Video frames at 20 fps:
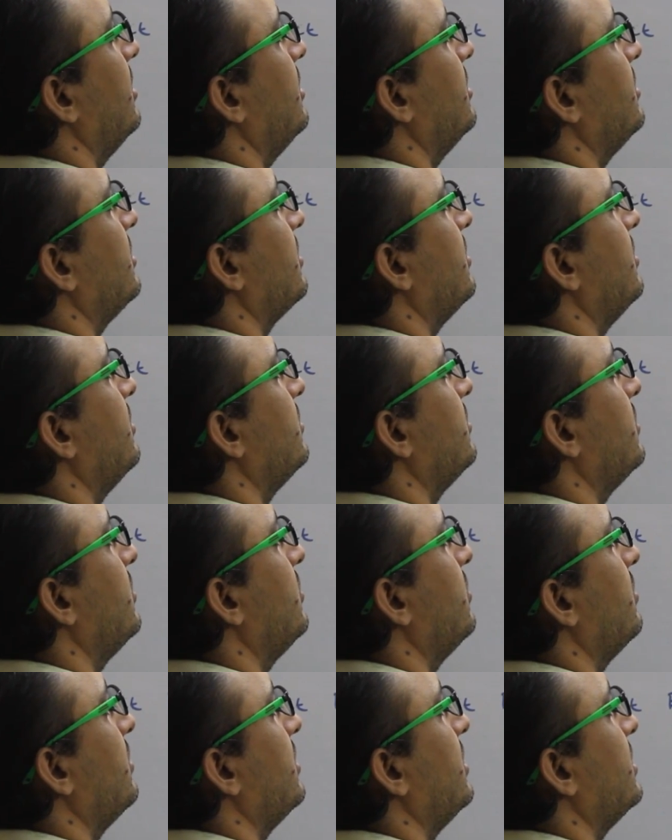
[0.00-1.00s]
is equal to
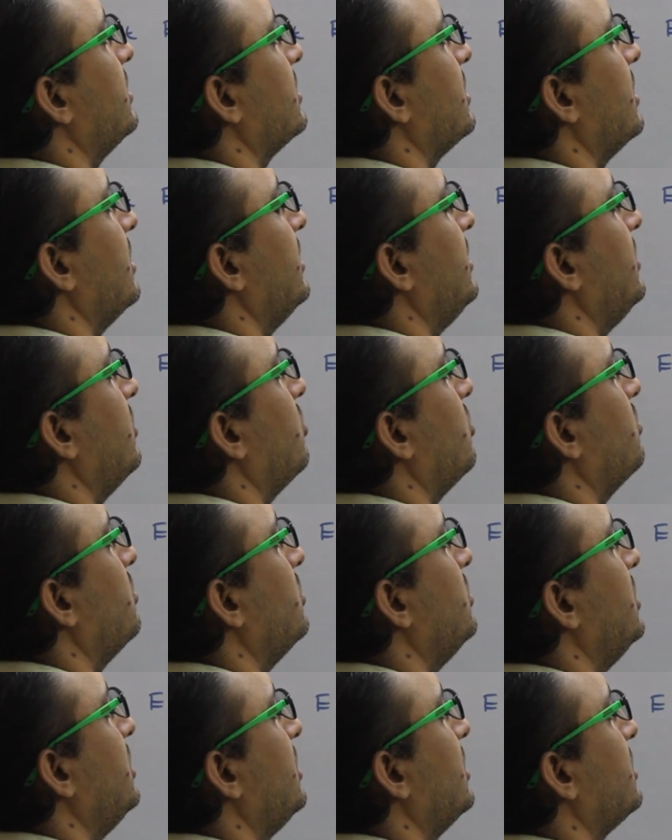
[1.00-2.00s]
0 is any
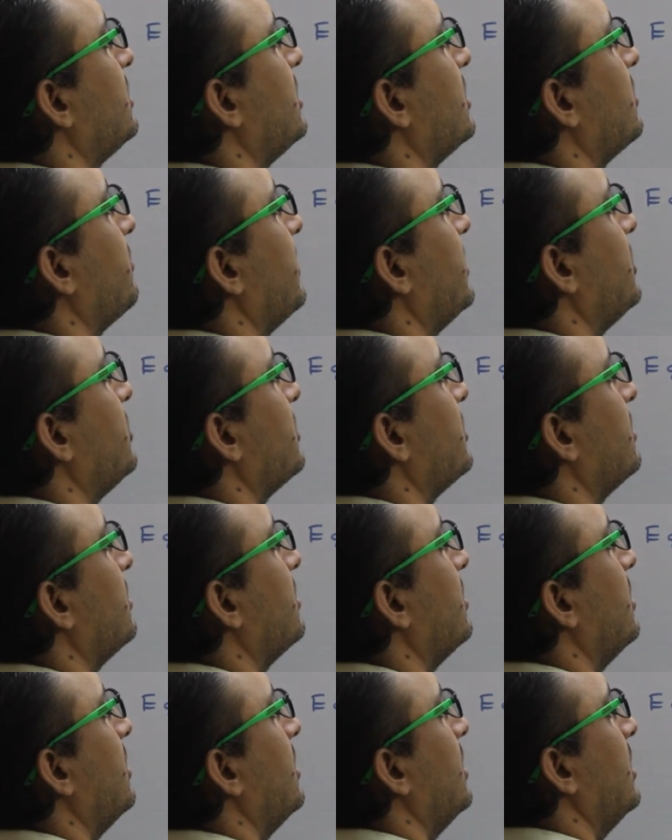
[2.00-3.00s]
homogeneous
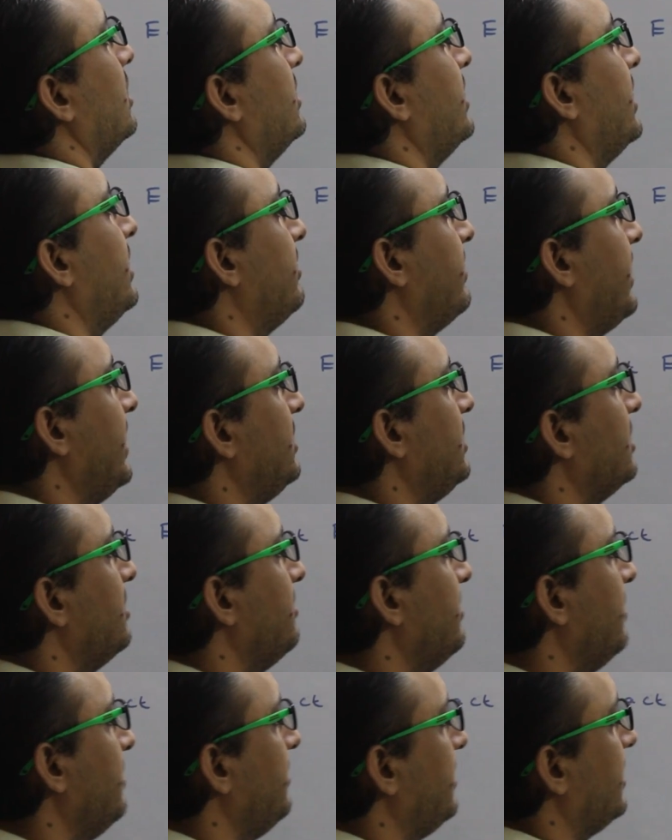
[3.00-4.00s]
equation, then right
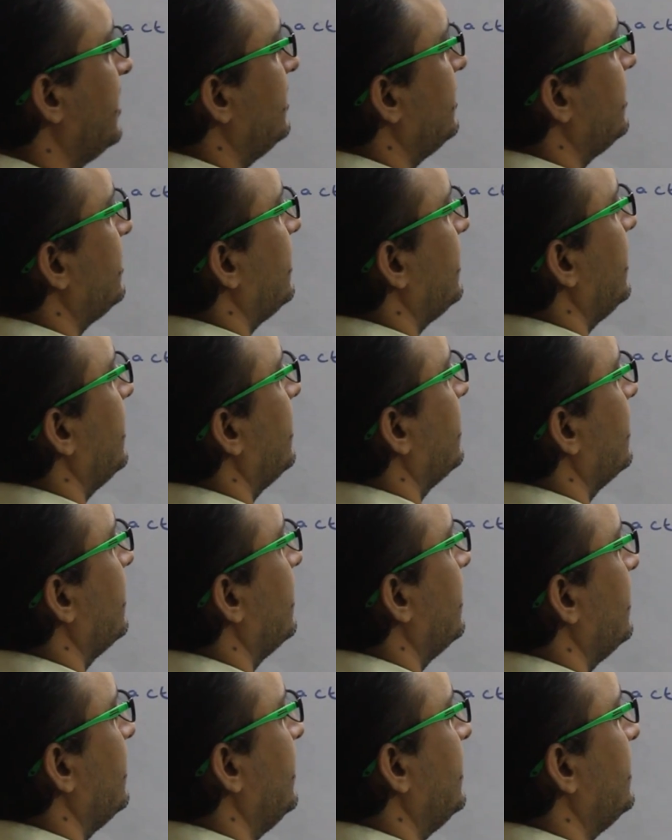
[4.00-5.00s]
away we can say
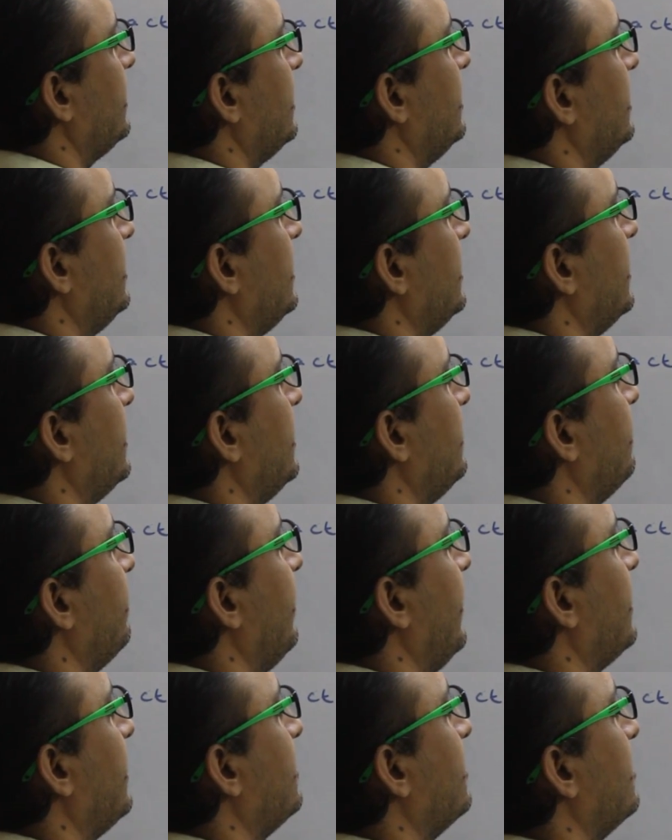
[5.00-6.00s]
this integrating
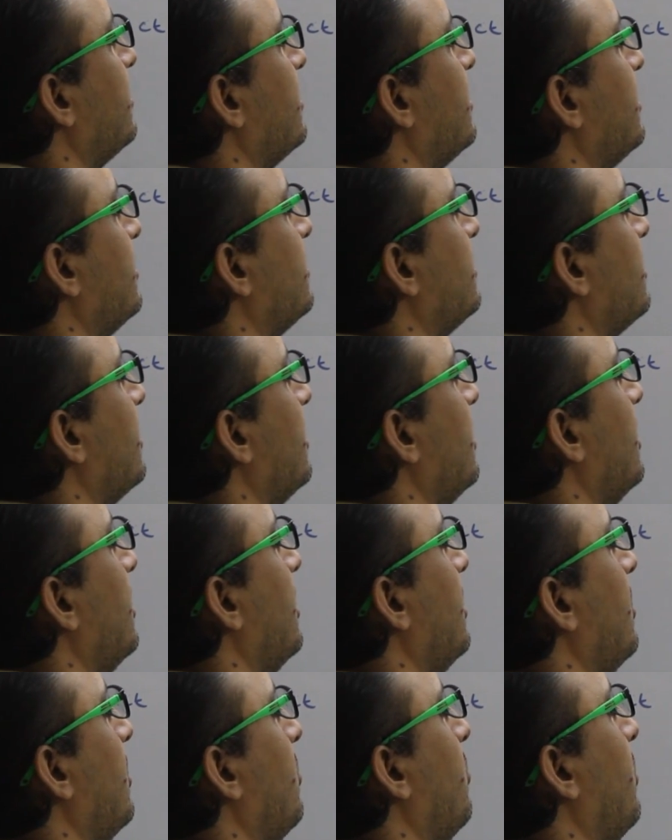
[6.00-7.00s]
factor is
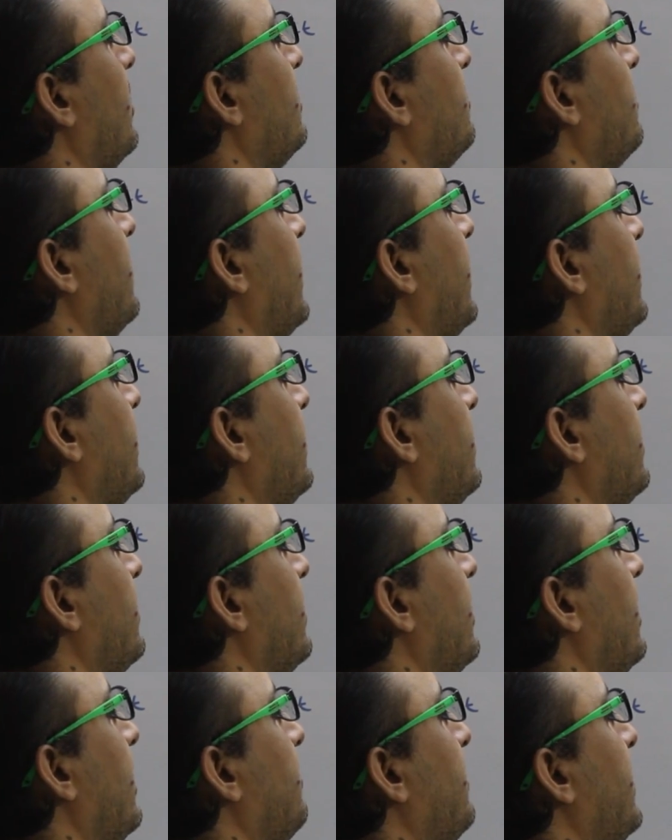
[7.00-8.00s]
1 by
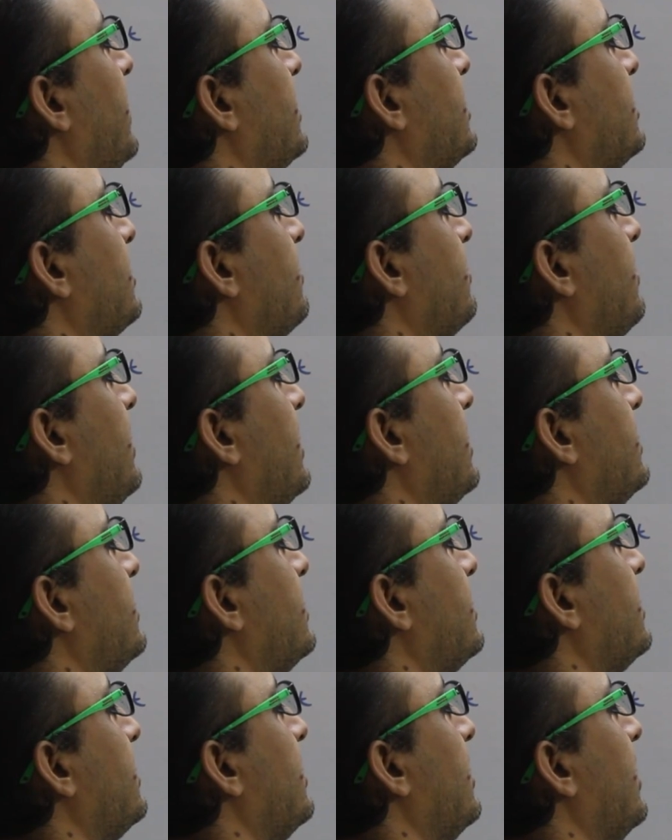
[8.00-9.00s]
mx
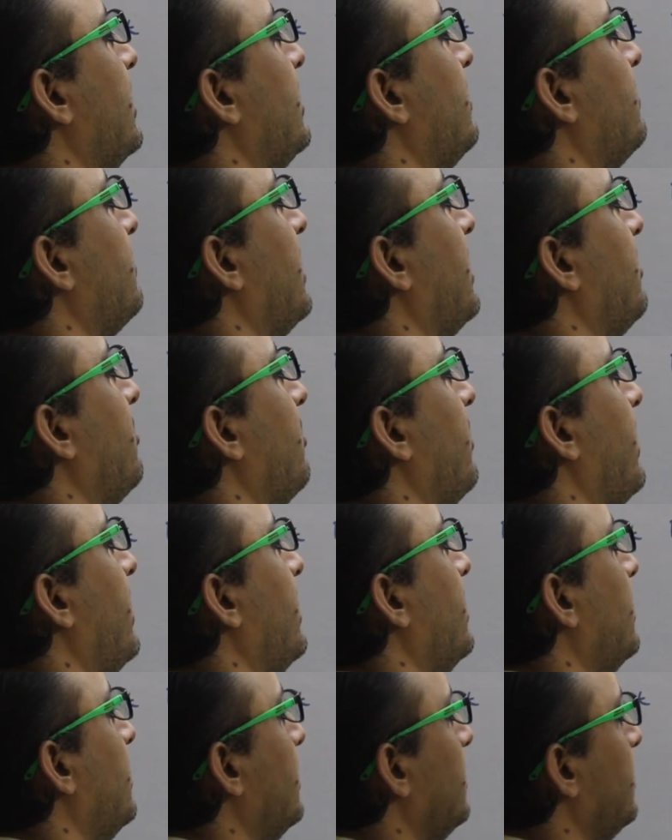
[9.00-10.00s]
plus n by
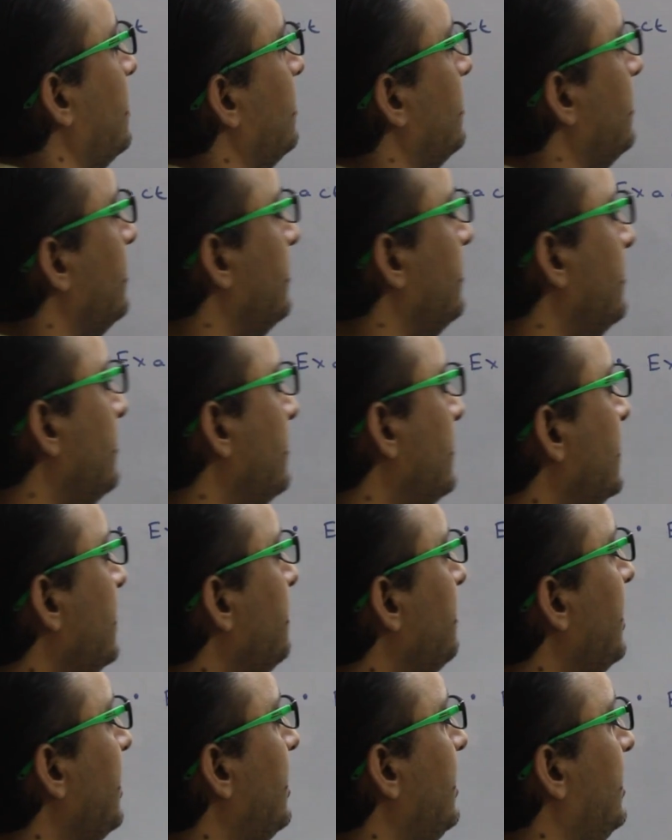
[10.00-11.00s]
y.
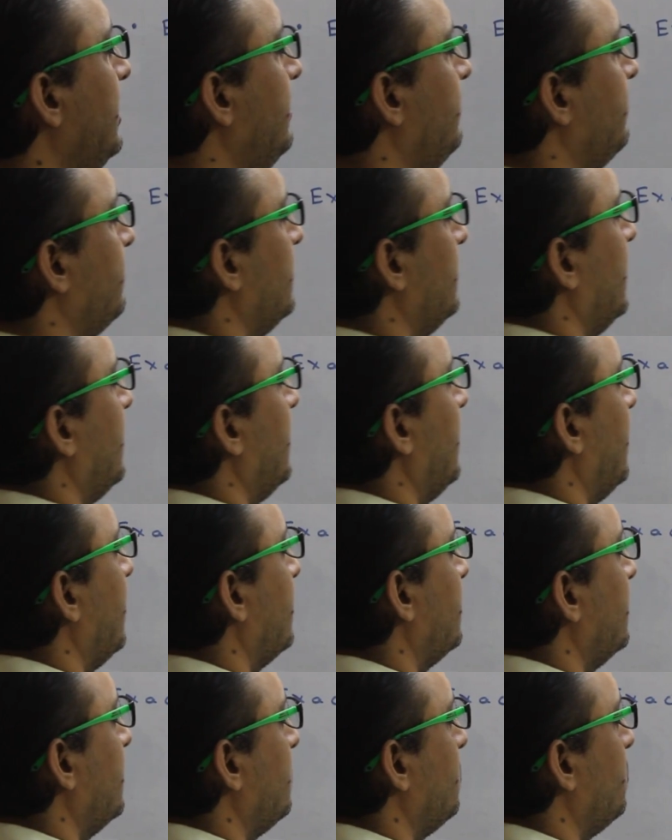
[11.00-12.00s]
Similarly, there
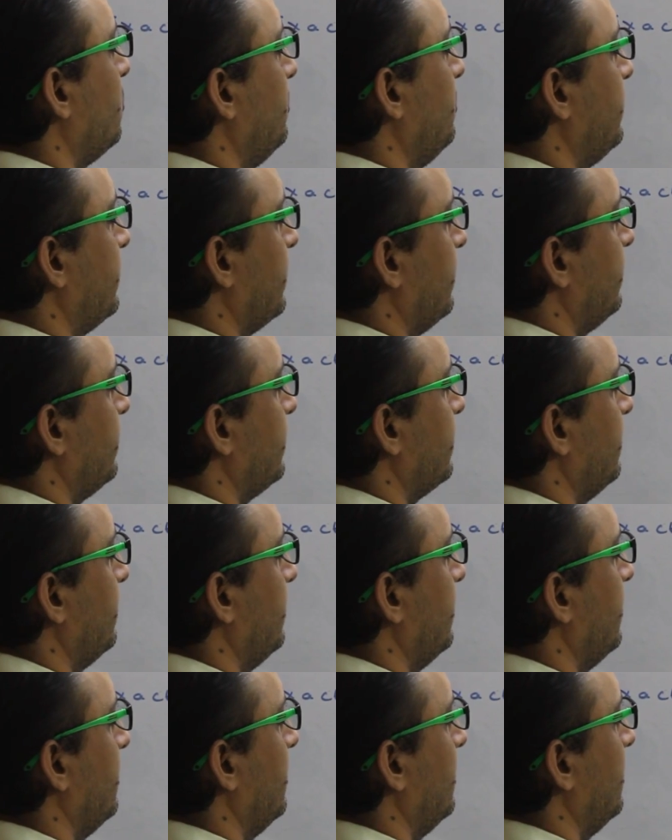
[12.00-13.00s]
are other rules also